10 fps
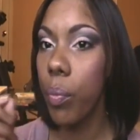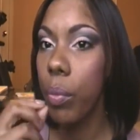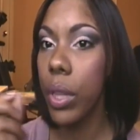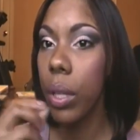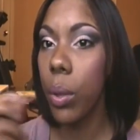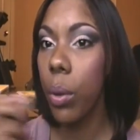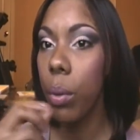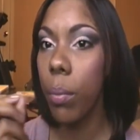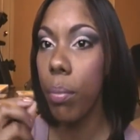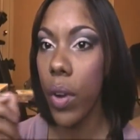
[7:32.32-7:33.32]
with the
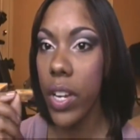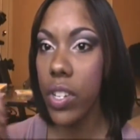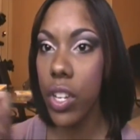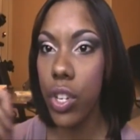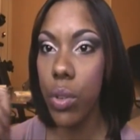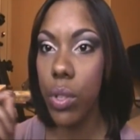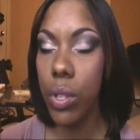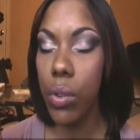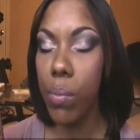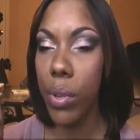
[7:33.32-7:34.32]
little brush that she
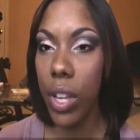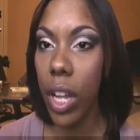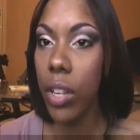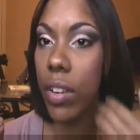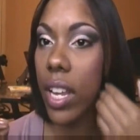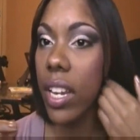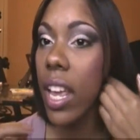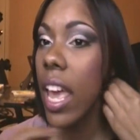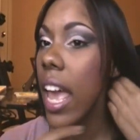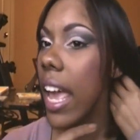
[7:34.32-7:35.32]
used to put color
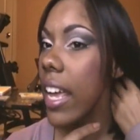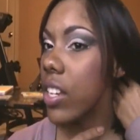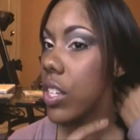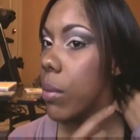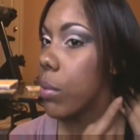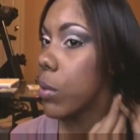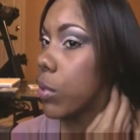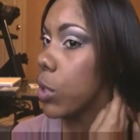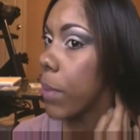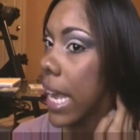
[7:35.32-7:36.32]
in and she was
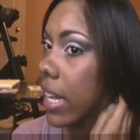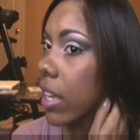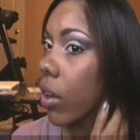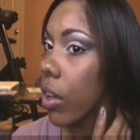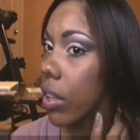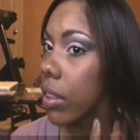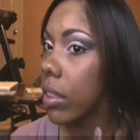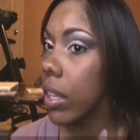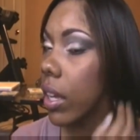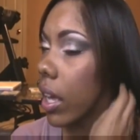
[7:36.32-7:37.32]
just painting
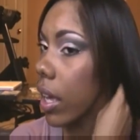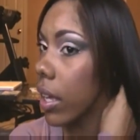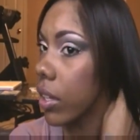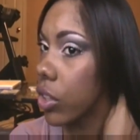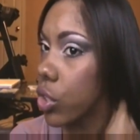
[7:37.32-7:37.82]
on the uh,